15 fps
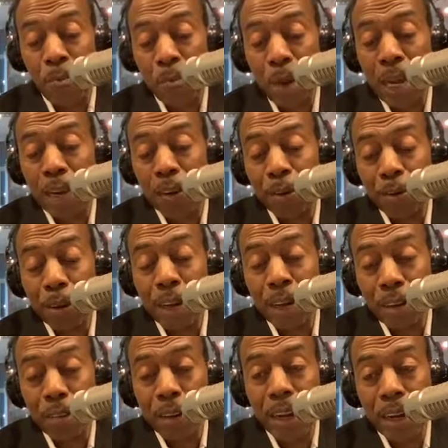My
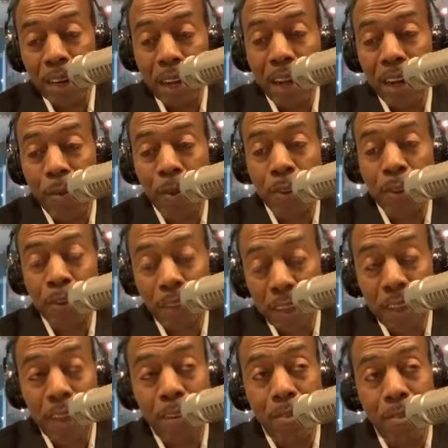great granddaddy was a
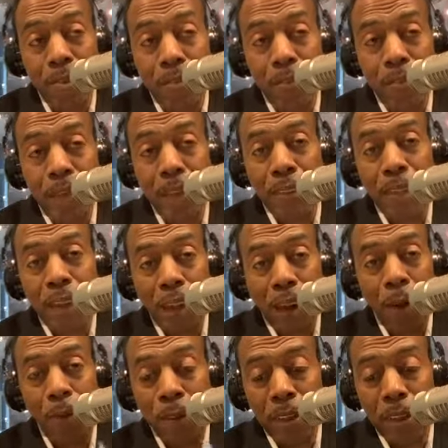slave. That's how
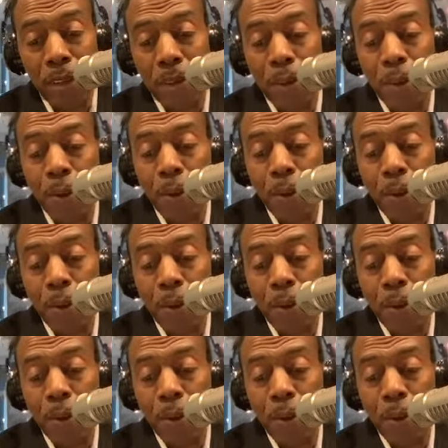closely